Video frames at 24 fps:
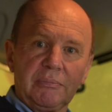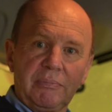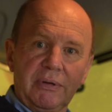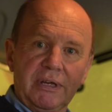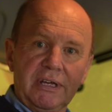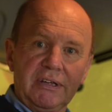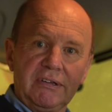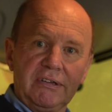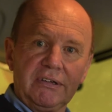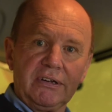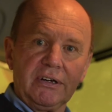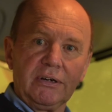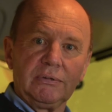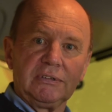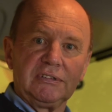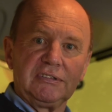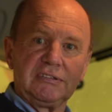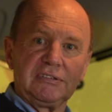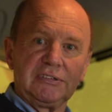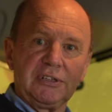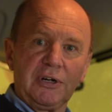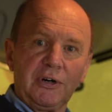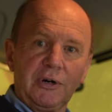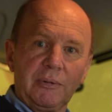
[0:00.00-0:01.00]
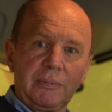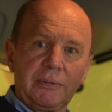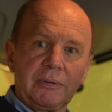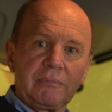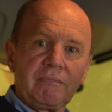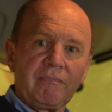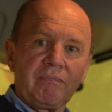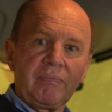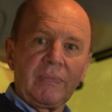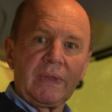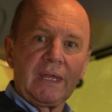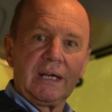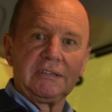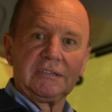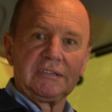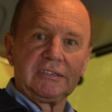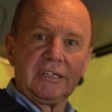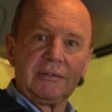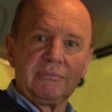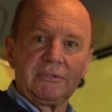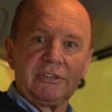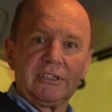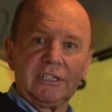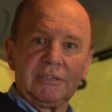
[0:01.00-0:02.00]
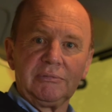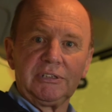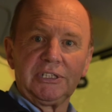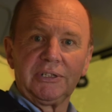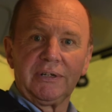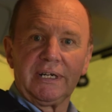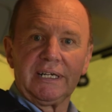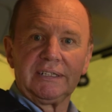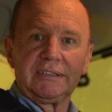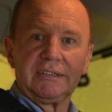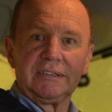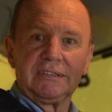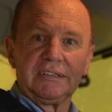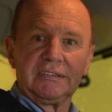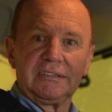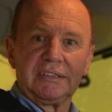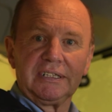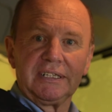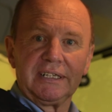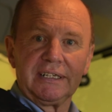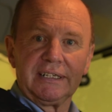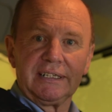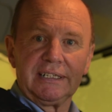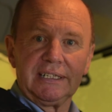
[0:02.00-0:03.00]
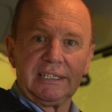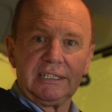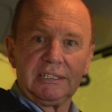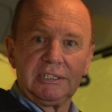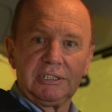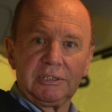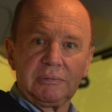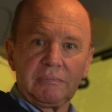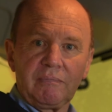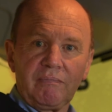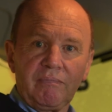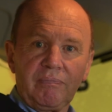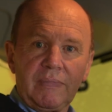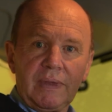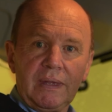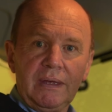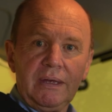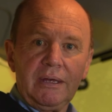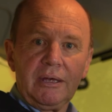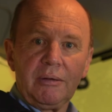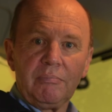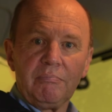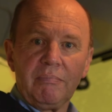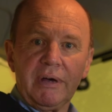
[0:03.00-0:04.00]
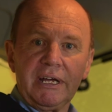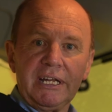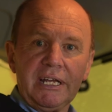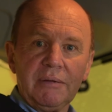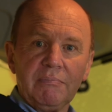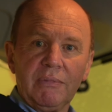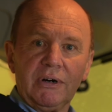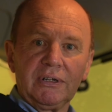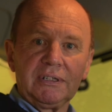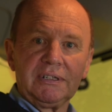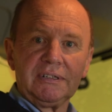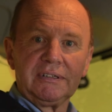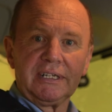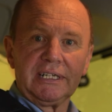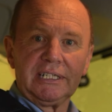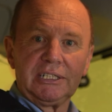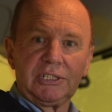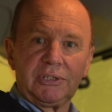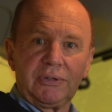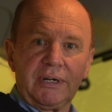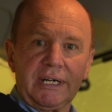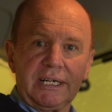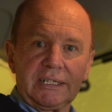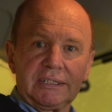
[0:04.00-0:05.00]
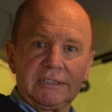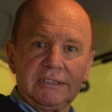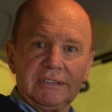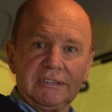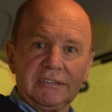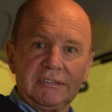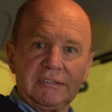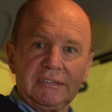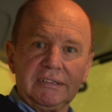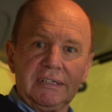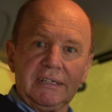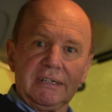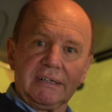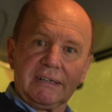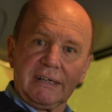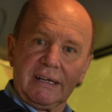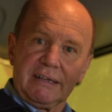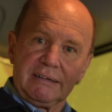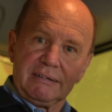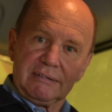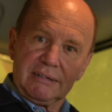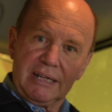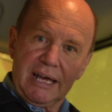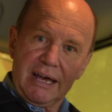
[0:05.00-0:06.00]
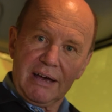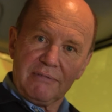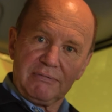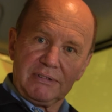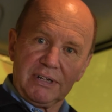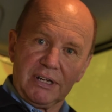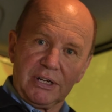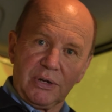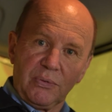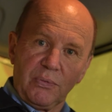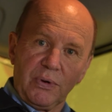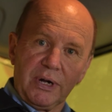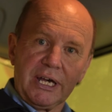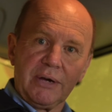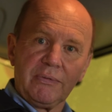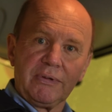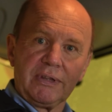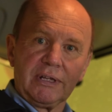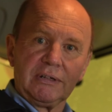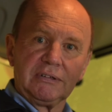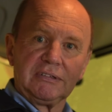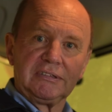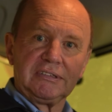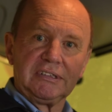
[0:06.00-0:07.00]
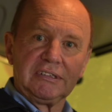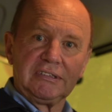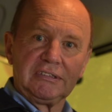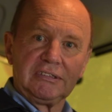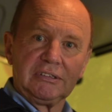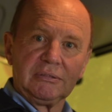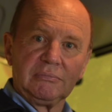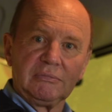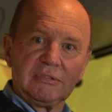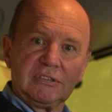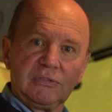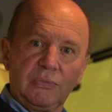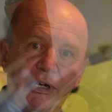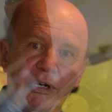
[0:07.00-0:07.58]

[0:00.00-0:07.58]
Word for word: the PTO would stop, and sometimes you had to disengage. Many modern day tractors have done away with those systems.